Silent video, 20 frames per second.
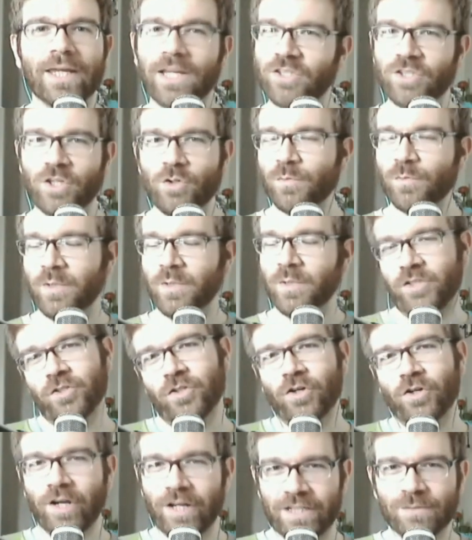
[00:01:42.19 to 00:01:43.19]
"Excuse me,
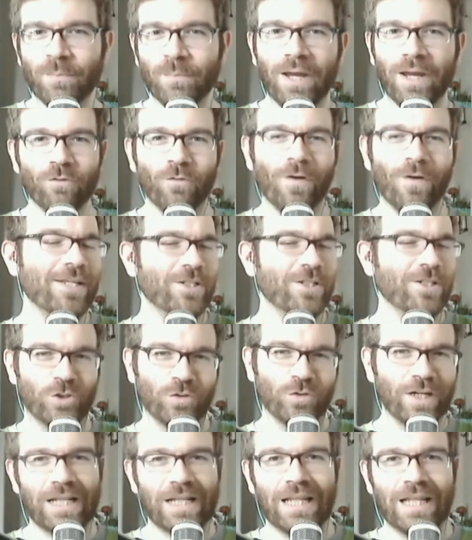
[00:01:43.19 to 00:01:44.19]
sir, it's my right to
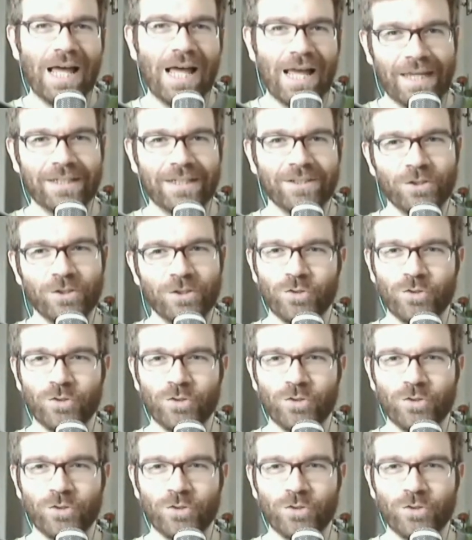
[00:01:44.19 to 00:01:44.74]
recline.